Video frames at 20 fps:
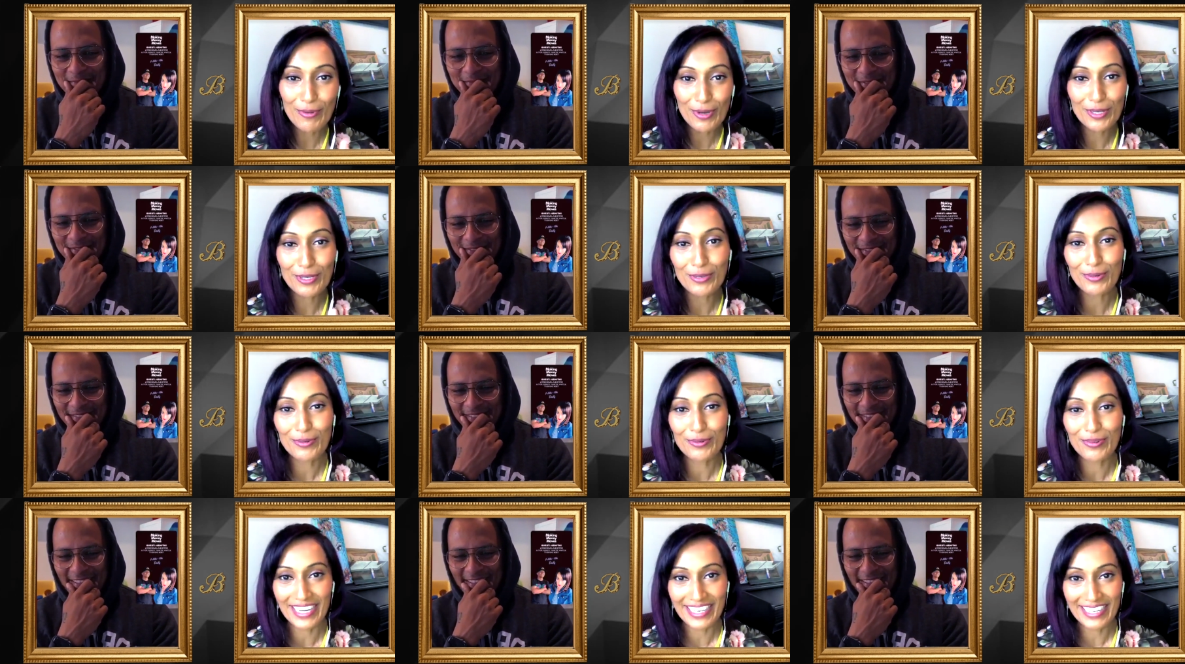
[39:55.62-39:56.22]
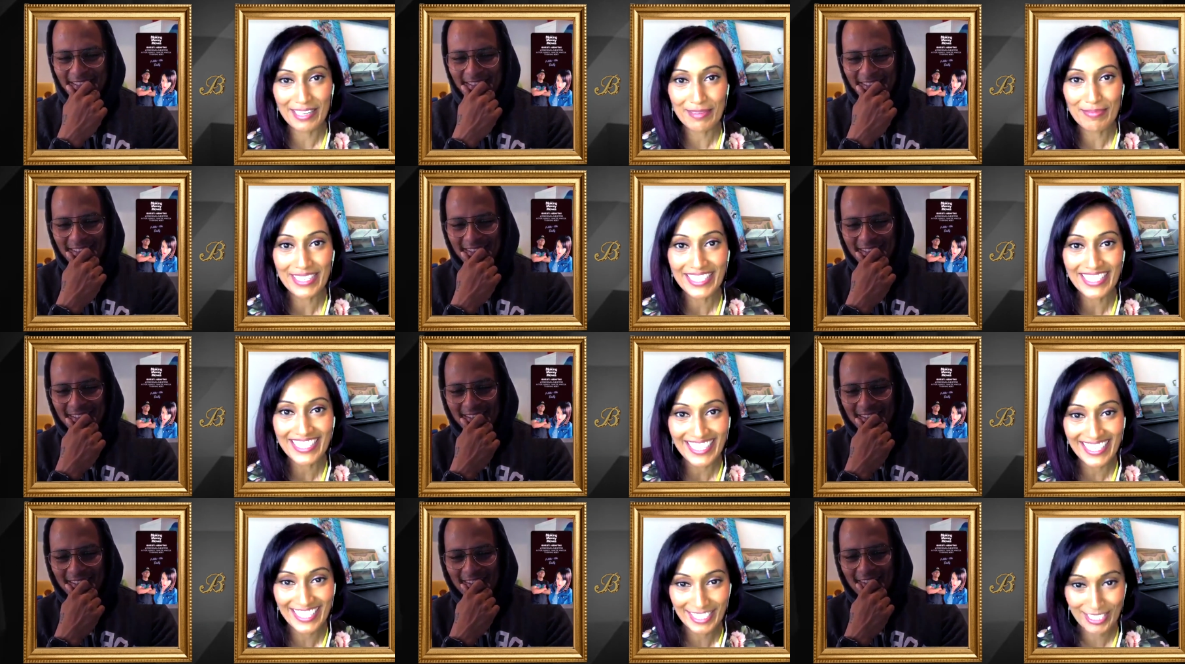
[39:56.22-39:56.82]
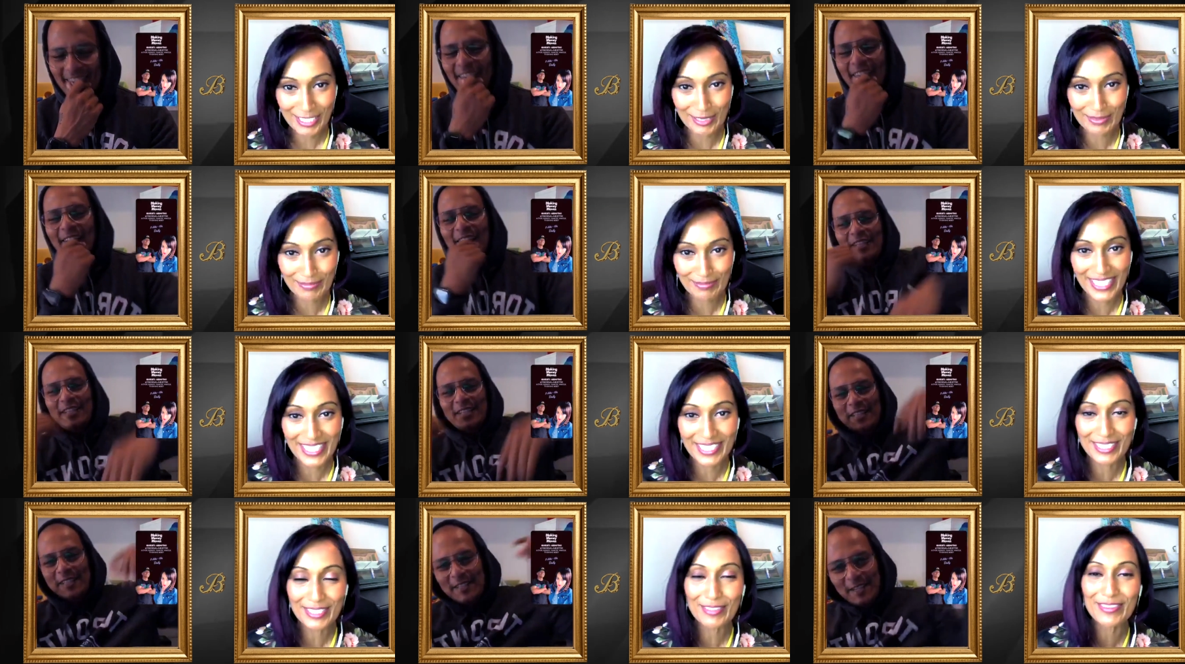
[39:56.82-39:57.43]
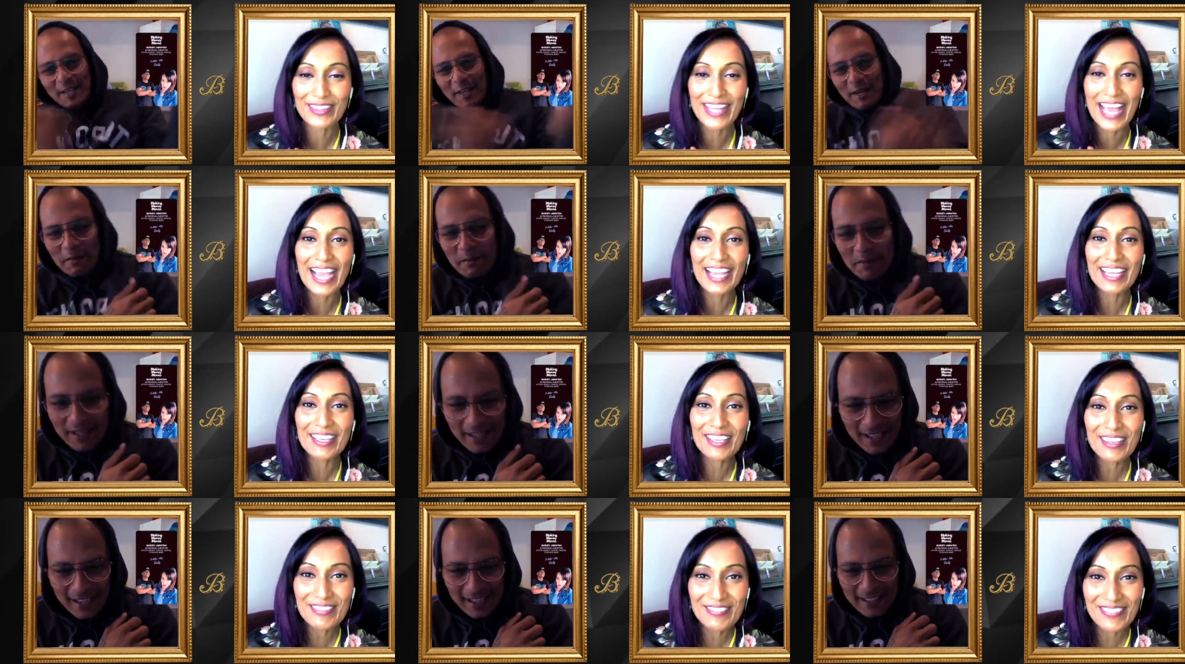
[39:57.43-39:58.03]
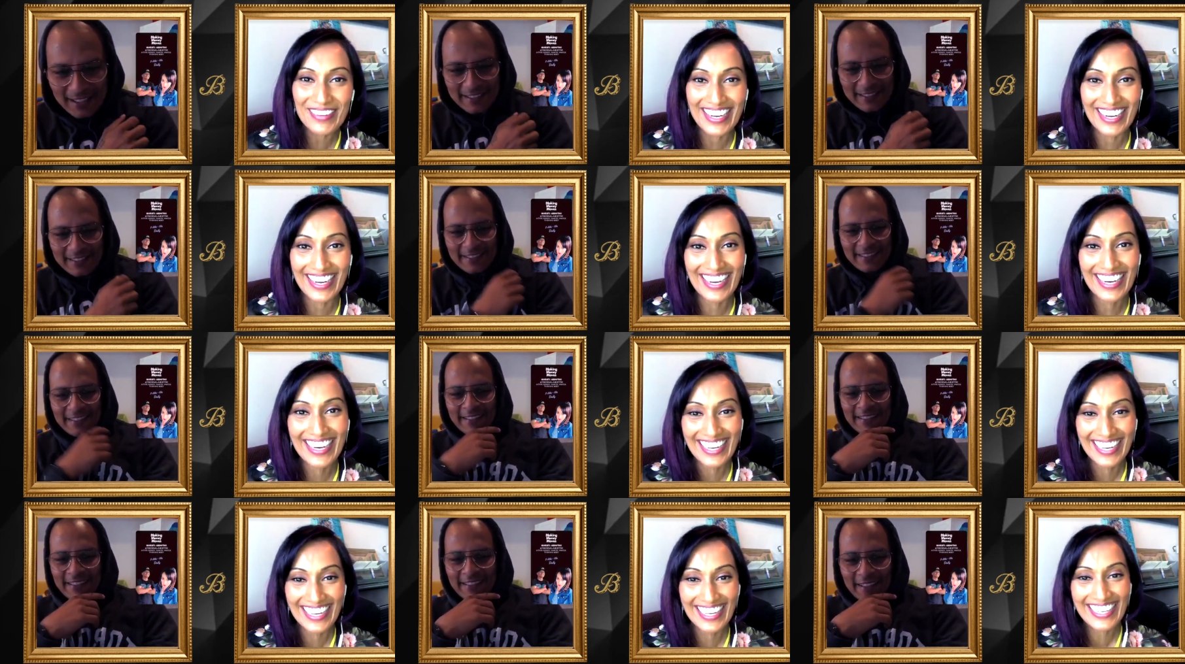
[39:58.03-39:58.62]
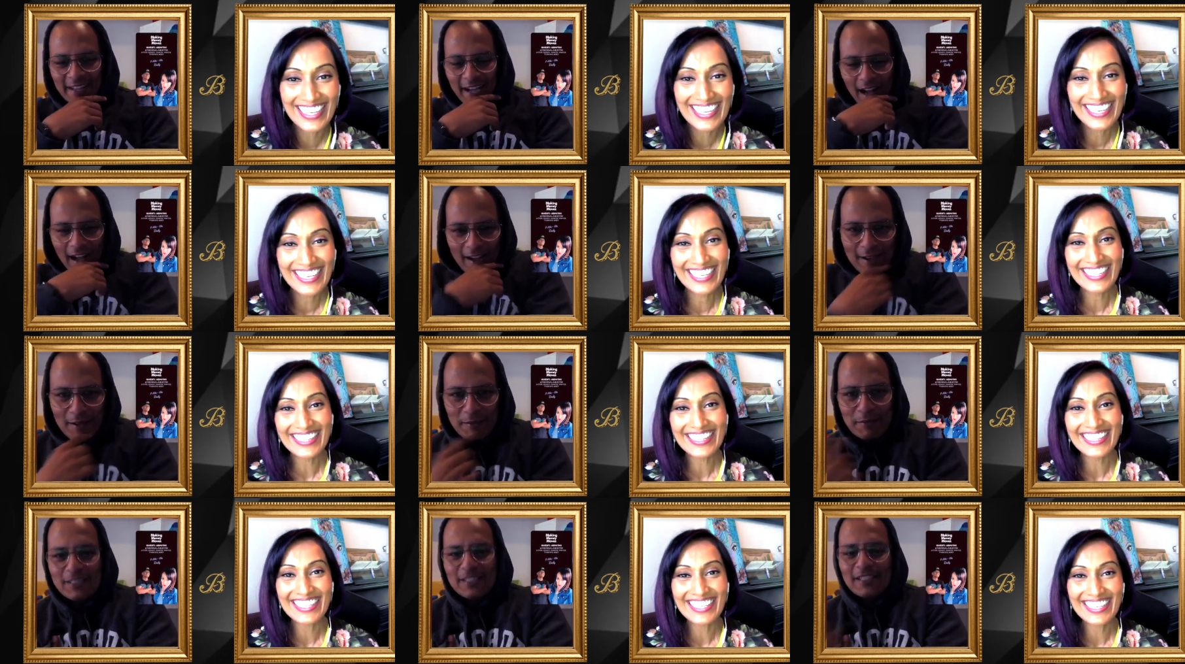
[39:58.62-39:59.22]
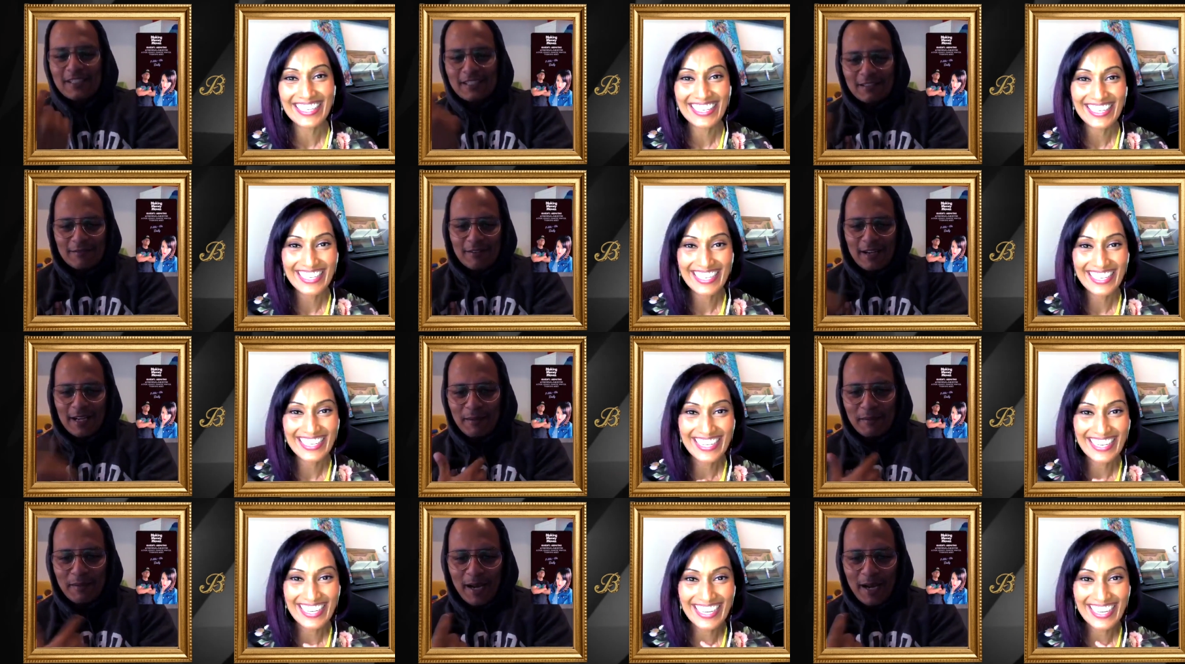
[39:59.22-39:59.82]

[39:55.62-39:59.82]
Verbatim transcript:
Speaker 1: who recommended it to me. So Nir- thank you, Ma.
Speaker 2: How come she doesn't recommend any